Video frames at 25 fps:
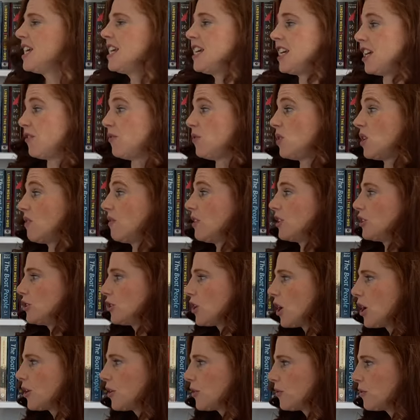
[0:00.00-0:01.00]
If you have a
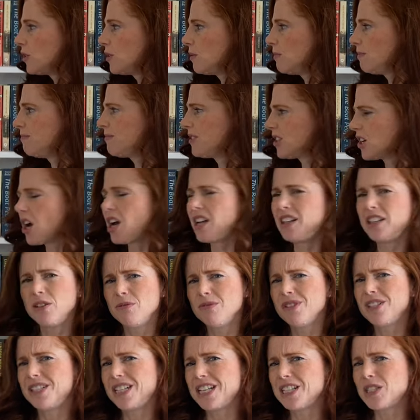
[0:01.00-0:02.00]
dark room,
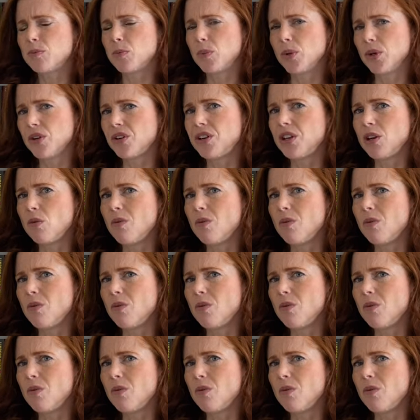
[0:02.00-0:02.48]
Collingwood does pretty